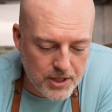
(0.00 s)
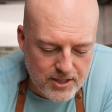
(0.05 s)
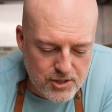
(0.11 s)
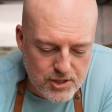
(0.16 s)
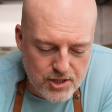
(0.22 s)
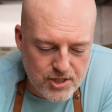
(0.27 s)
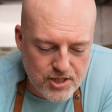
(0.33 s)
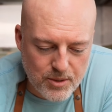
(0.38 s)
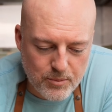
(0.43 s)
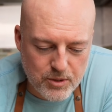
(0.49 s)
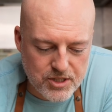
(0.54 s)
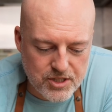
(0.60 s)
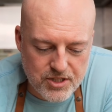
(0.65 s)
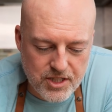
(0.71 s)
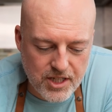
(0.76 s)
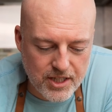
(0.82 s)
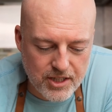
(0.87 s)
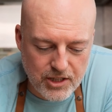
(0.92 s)
This is someone's
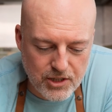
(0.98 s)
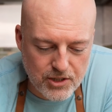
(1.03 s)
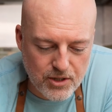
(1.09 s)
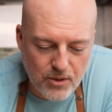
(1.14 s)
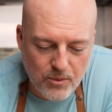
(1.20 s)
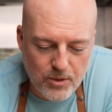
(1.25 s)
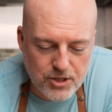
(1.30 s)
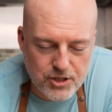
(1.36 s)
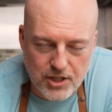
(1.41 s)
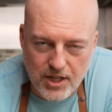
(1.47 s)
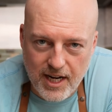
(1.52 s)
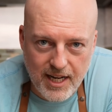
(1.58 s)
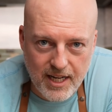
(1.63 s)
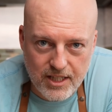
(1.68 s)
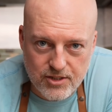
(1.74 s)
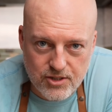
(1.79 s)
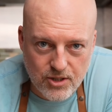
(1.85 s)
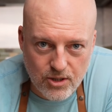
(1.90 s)
dinner, you don't want your
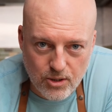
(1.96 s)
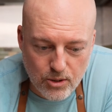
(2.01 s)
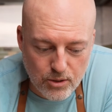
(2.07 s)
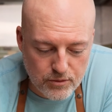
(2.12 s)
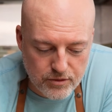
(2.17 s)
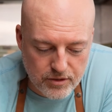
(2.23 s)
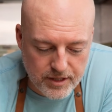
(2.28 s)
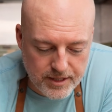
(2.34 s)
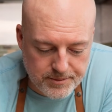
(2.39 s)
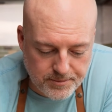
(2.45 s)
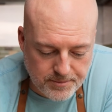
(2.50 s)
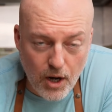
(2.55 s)
hands all over it.